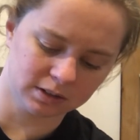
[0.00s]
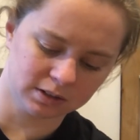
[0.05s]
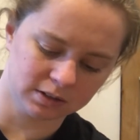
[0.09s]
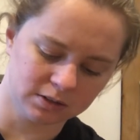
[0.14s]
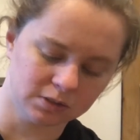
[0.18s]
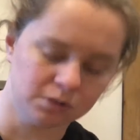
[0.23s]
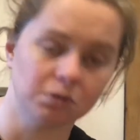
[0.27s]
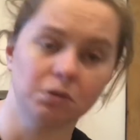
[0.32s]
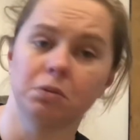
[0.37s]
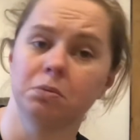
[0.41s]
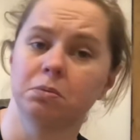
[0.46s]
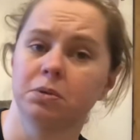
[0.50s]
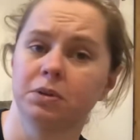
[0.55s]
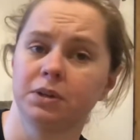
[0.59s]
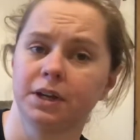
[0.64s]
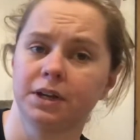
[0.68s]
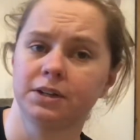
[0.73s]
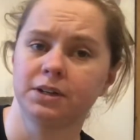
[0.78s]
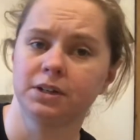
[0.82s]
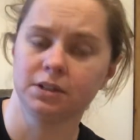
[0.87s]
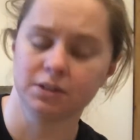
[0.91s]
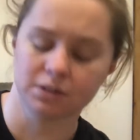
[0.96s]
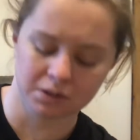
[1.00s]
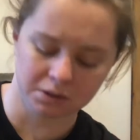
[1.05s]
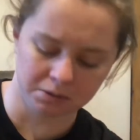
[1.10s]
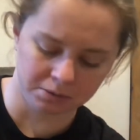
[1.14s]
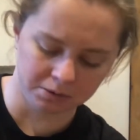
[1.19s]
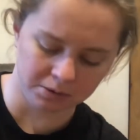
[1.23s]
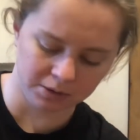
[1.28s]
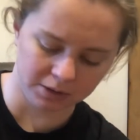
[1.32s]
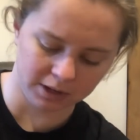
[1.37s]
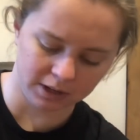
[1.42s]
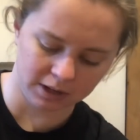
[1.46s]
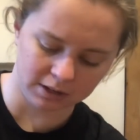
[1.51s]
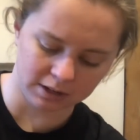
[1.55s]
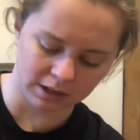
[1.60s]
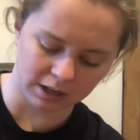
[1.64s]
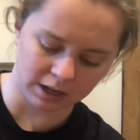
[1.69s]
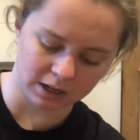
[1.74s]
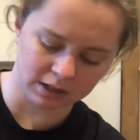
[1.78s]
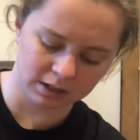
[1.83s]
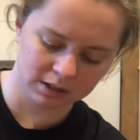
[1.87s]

don't know what that is, I will look into that,